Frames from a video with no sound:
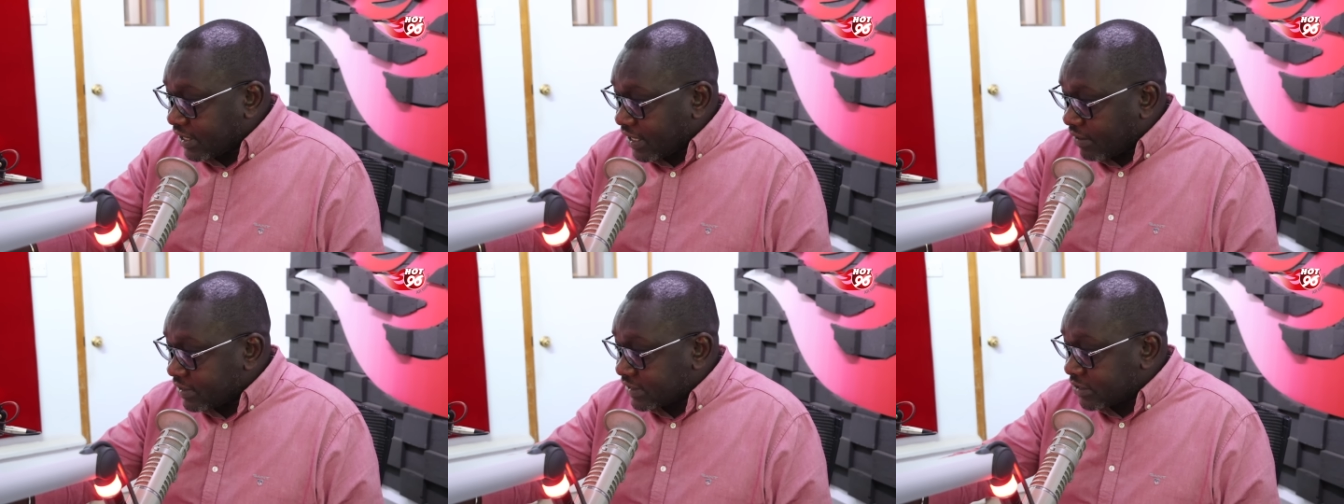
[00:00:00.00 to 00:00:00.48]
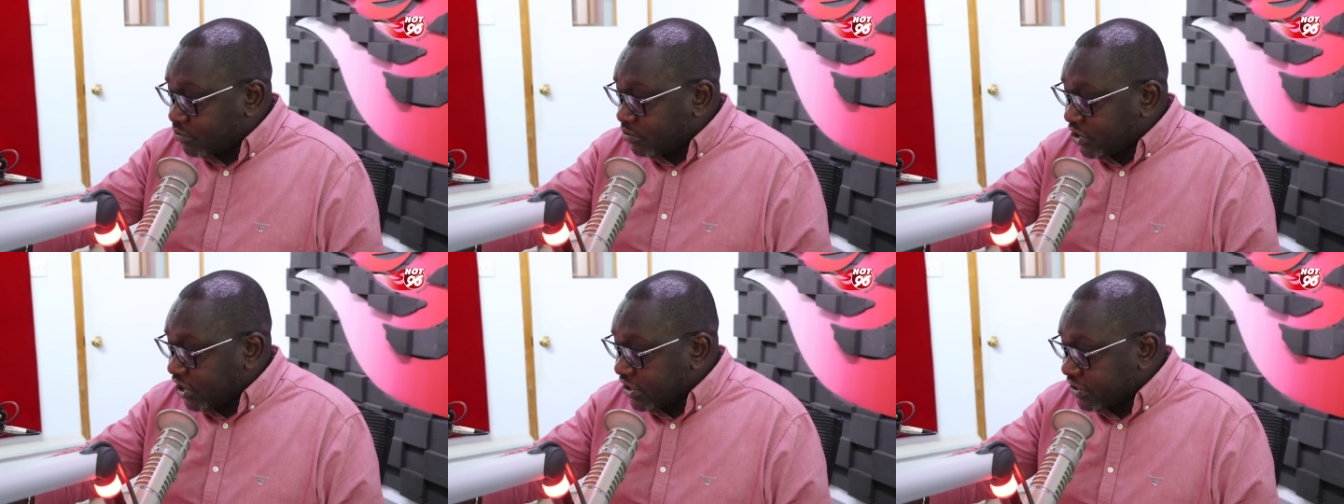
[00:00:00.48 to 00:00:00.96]
thing I want us to
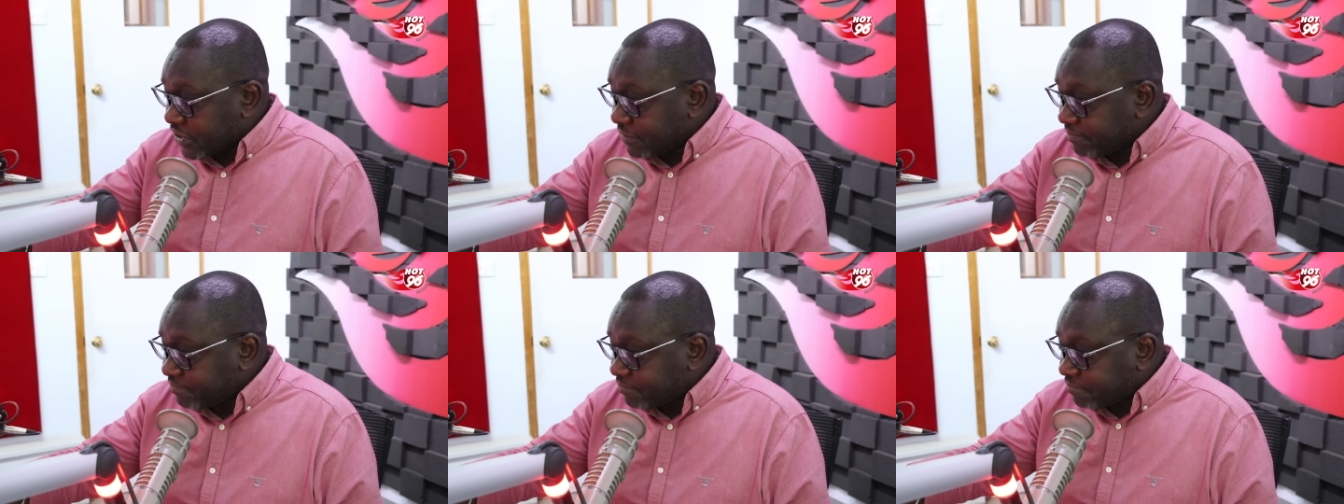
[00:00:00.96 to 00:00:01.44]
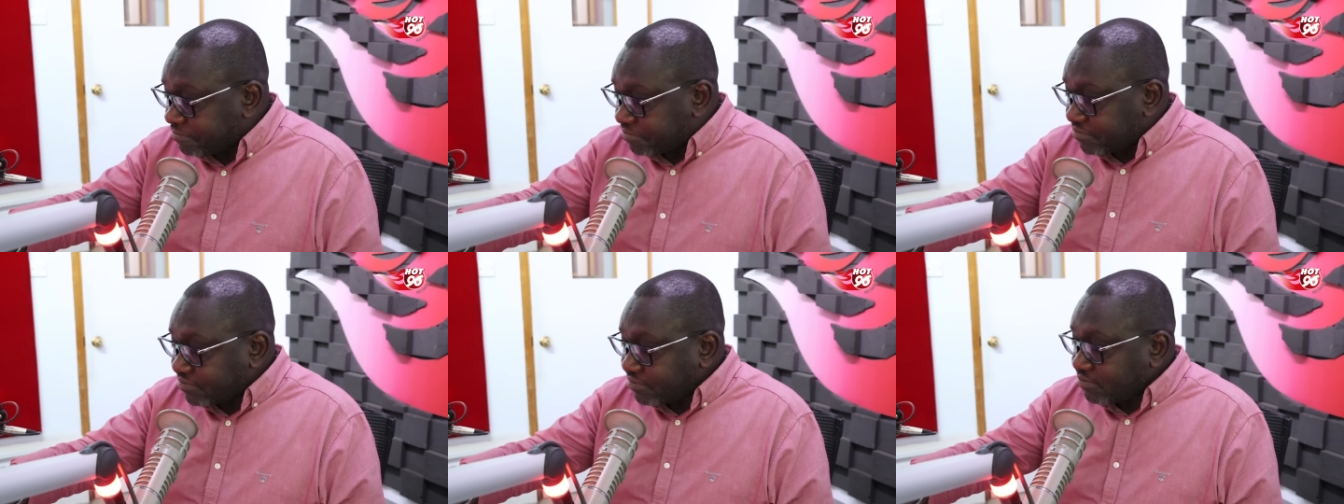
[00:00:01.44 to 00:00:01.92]
change. Eh?
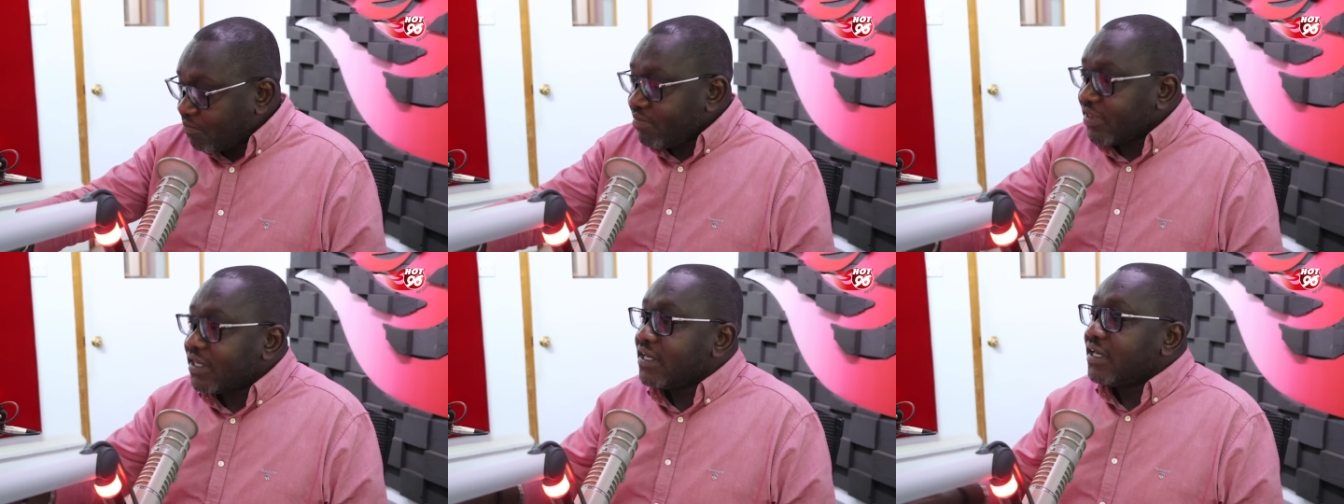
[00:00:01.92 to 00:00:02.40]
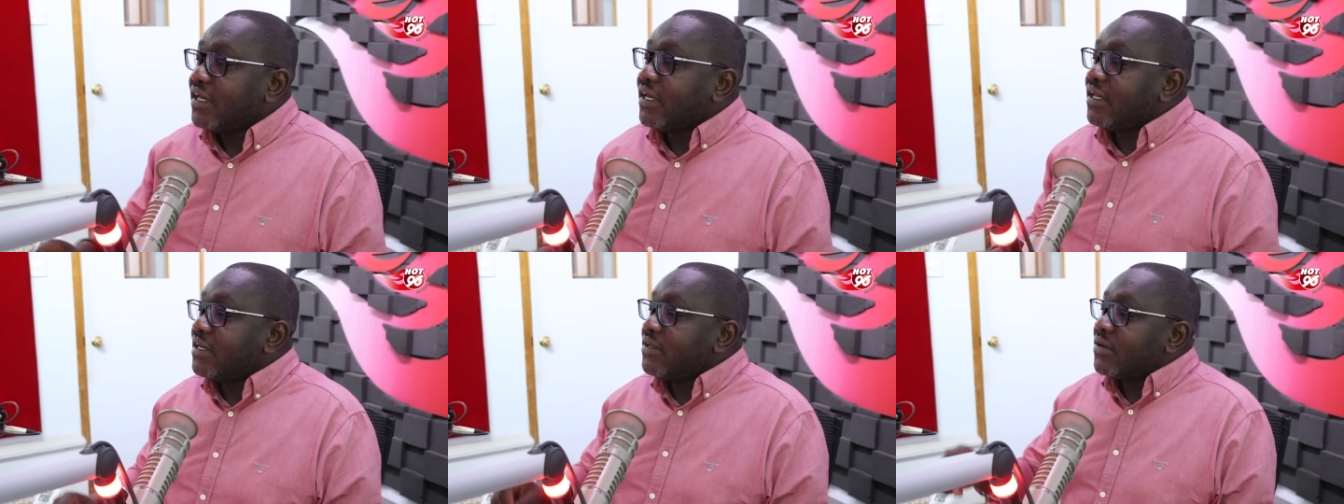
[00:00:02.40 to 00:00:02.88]

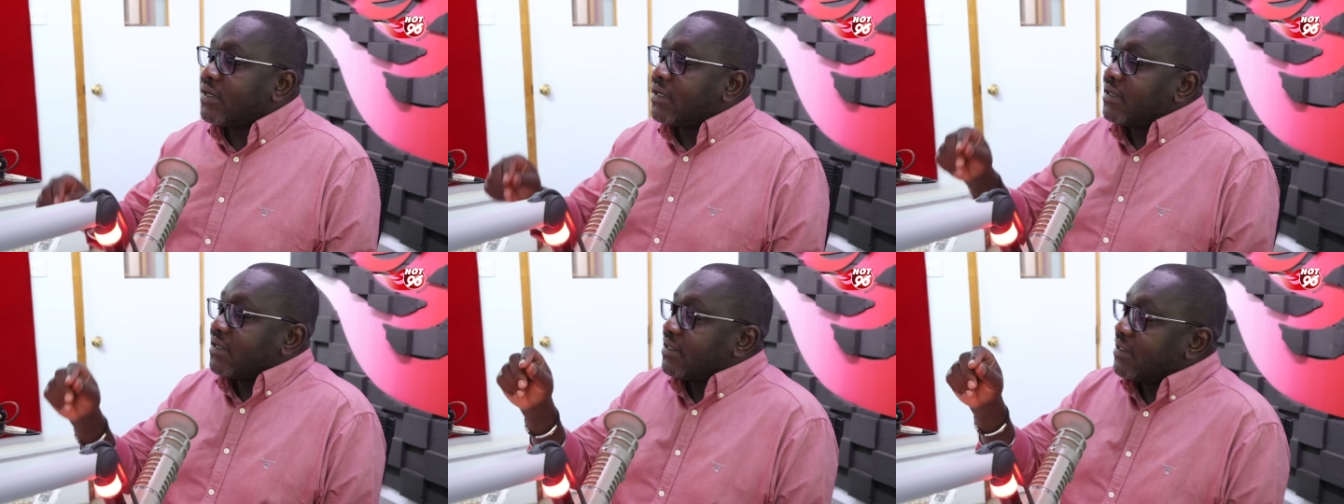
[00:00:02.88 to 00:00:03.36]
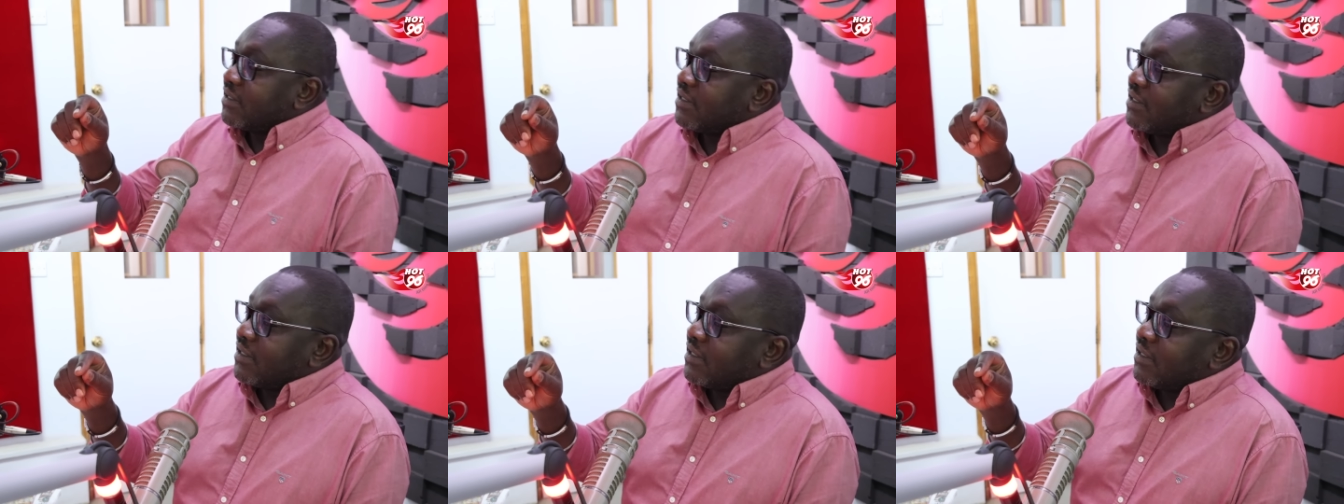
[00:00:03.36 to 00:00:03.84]
In your
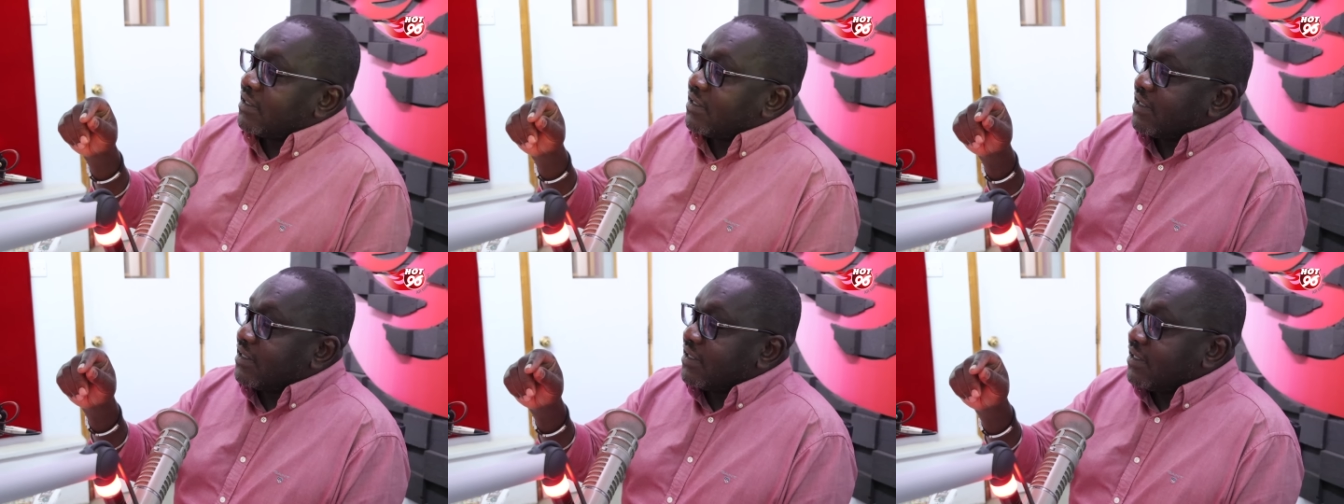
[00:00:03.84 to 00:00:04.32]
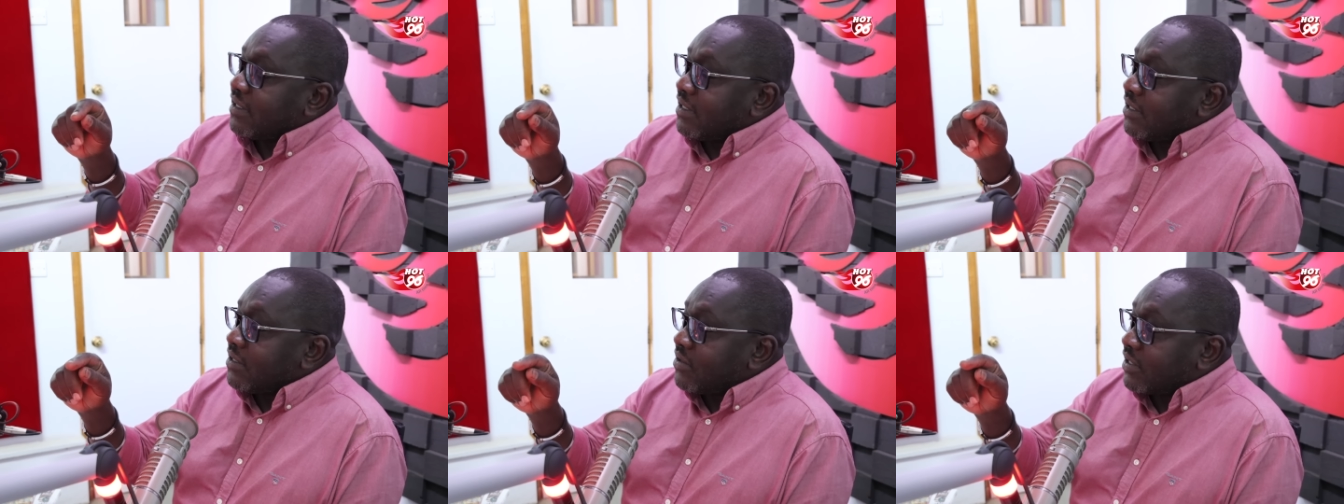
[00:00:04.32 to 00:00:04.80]
uh,
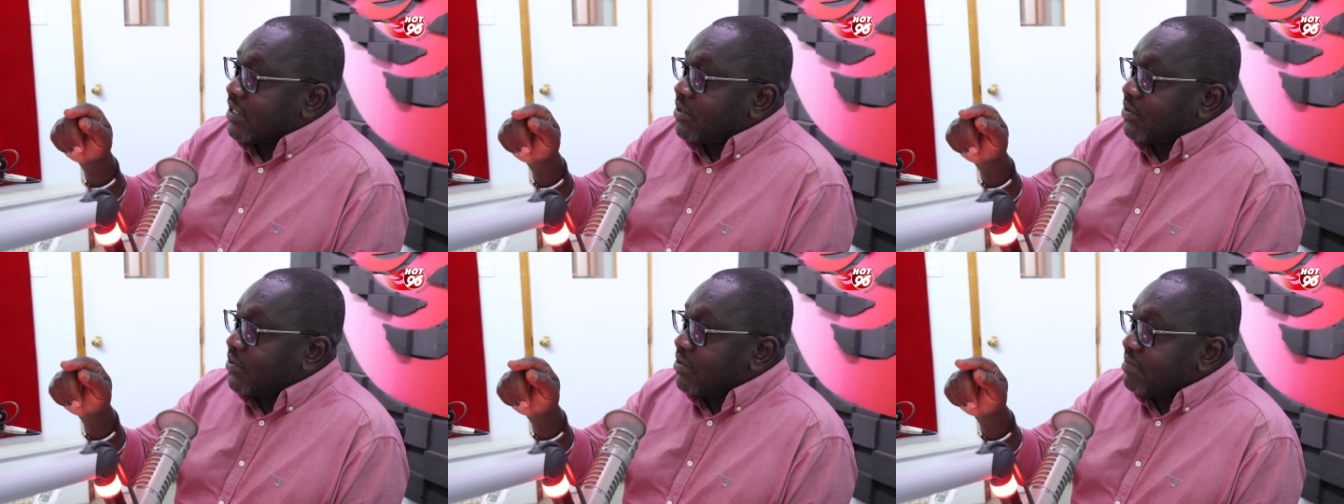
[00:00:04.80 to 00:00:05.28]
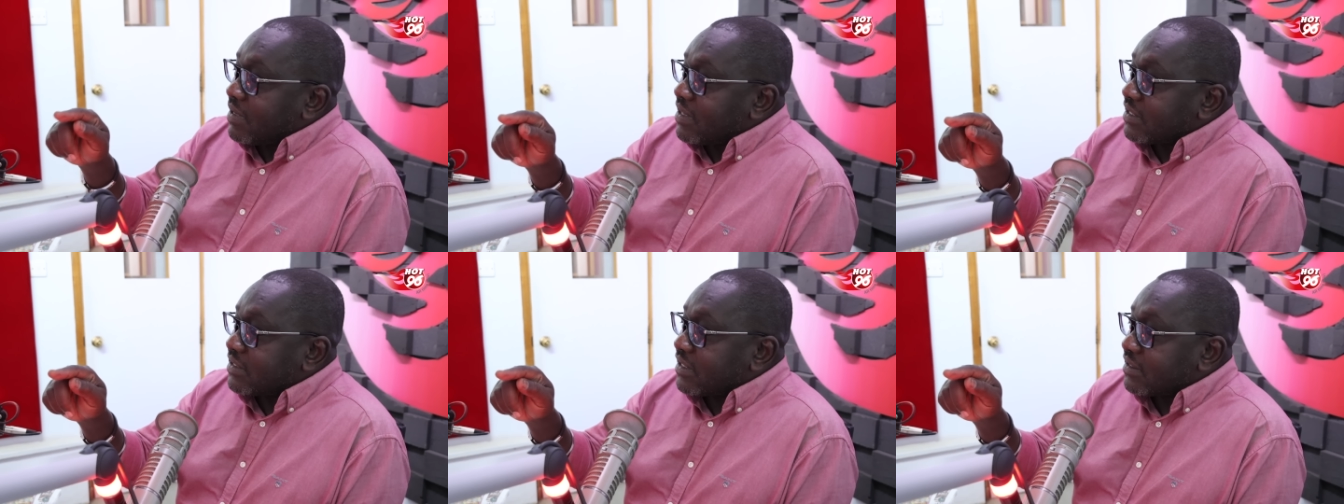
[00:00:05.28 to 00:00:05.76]
in your Kikuyu
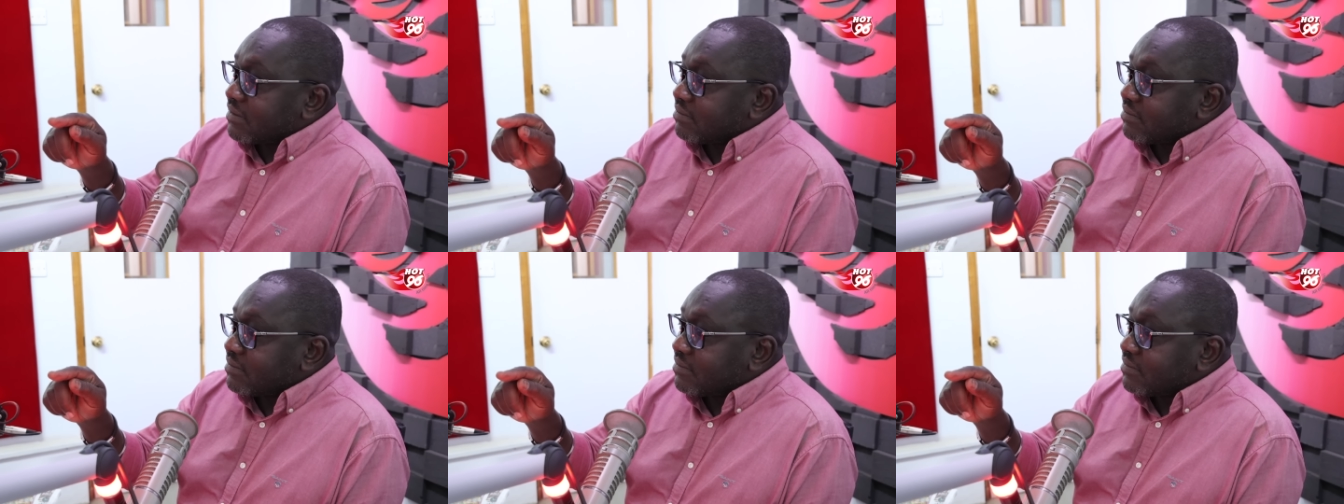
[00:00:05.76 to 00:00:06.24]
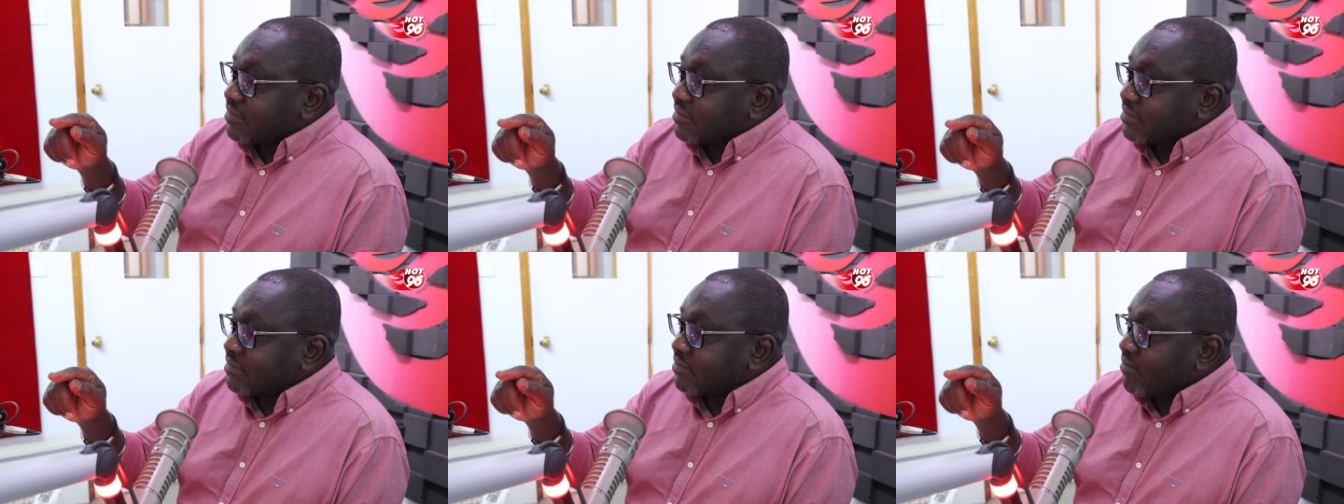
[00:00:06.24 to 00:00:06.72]
mother tongue,
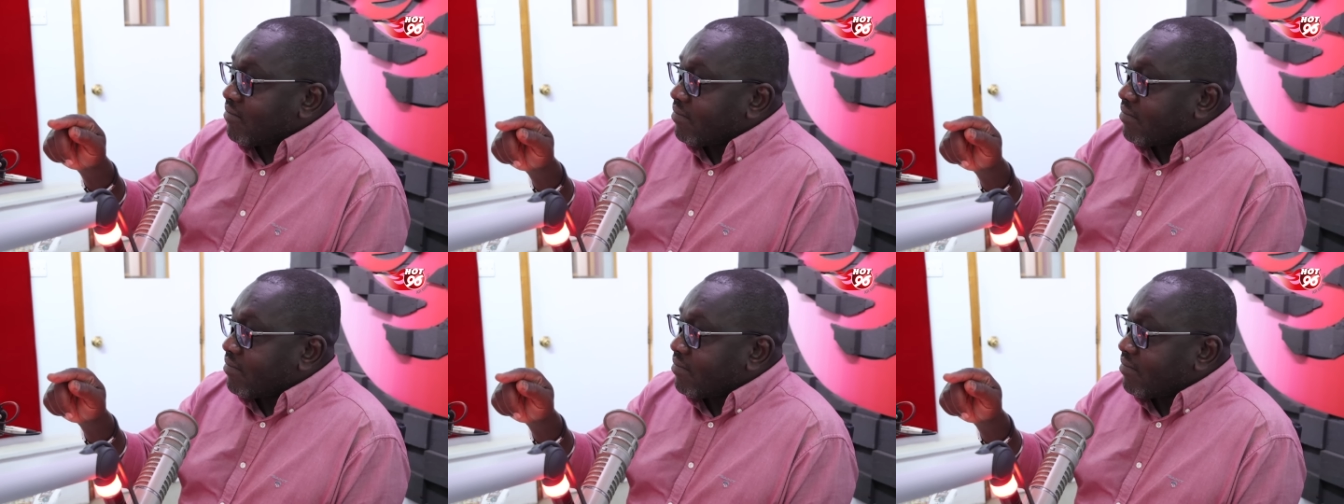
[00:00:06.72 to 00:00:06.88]
hmm?